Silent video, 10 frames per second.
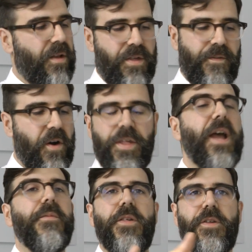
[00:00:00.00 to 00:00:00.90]
as far as
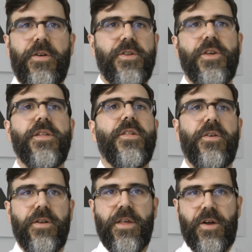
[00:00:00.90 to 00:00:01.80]
I'm concerned, just as
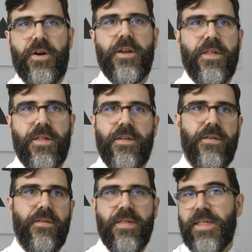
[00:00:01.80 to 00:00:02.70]
good as artist
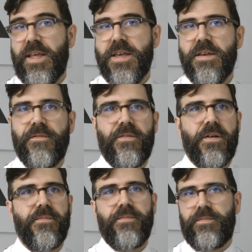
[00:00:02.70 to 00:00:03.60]
Z
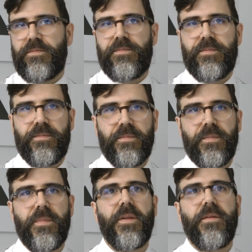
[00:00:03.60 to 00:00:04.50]
from. Better.
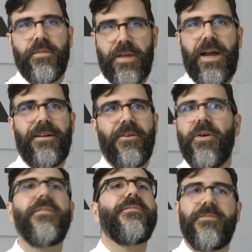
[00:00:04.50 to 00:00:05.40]
Yeah.
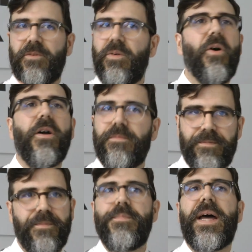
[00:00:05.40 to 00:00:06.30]
Or
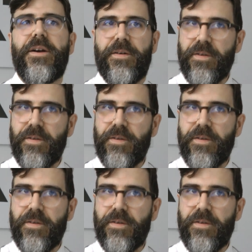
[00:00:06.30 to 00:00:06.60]
better